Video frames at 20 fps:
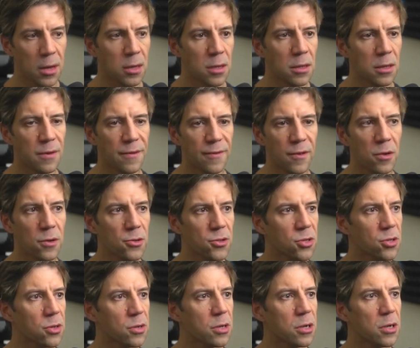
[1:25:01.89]
You've
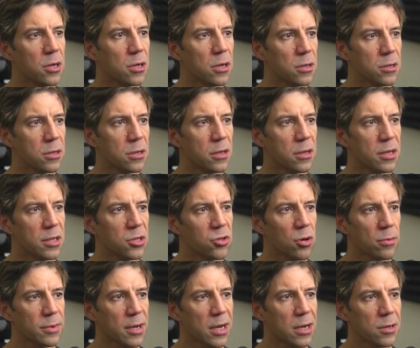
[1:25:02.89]
also got this
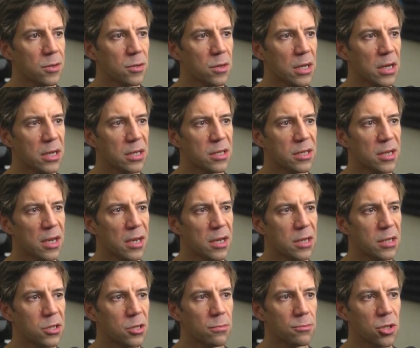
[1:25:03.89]
drop down. You can say
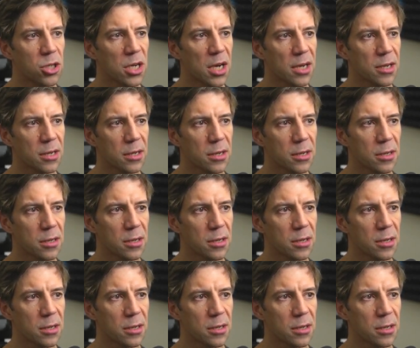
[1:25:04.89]
dump chat.